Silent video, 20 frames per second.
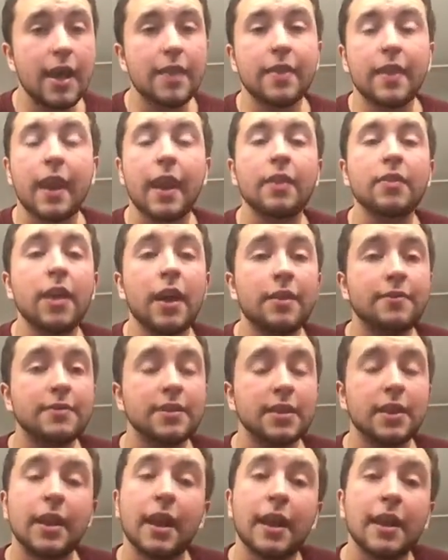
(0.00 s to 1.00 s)
And then I
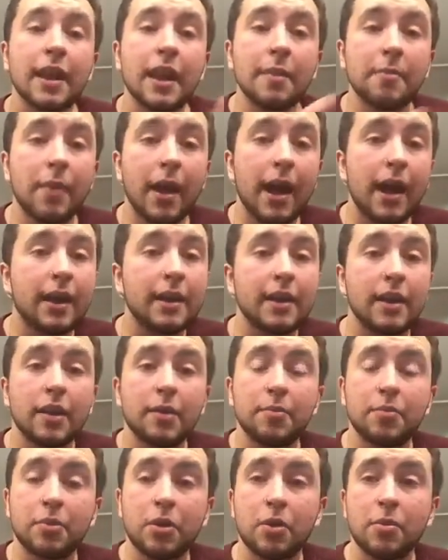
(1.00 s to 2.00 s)
left, and then I came back,
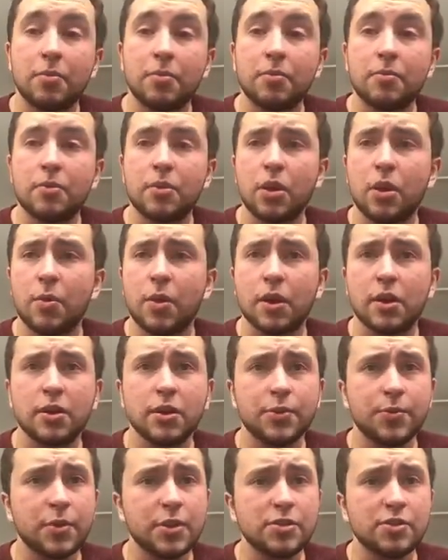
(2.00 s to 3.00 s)
and
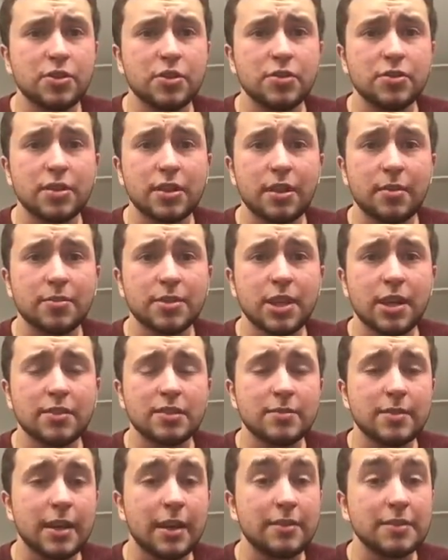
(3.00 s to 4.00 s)
coworkers were introducing
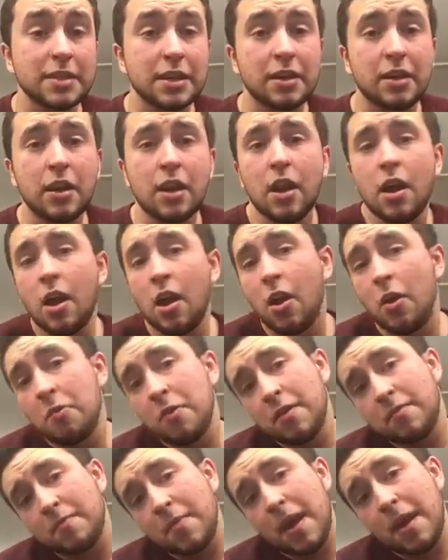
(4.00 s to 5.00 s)
themselves to me, and I was like,
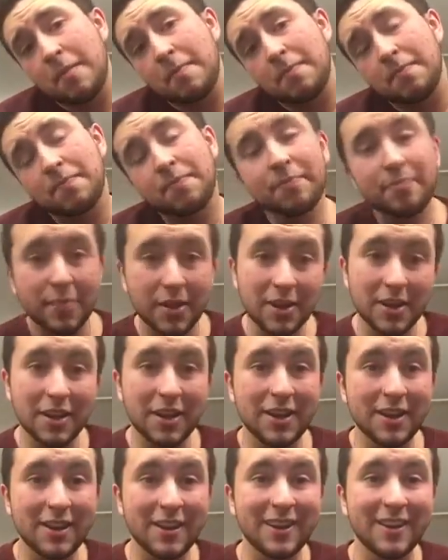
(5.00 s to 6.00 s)
we've met, but
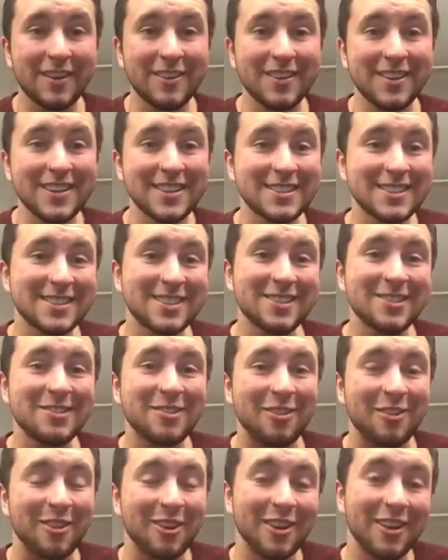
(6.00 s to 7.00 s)
it's still
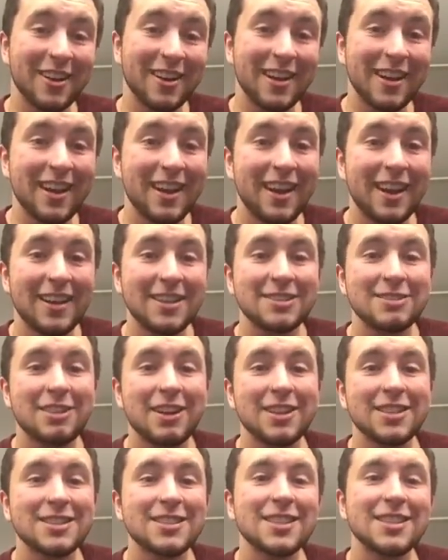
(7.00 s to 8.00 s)
cool.
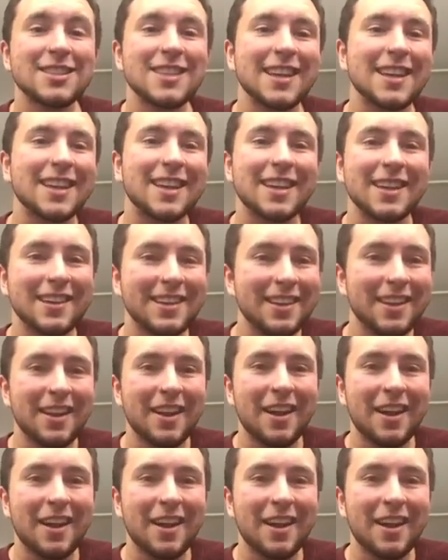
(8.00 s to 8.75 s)
So I'll still take it.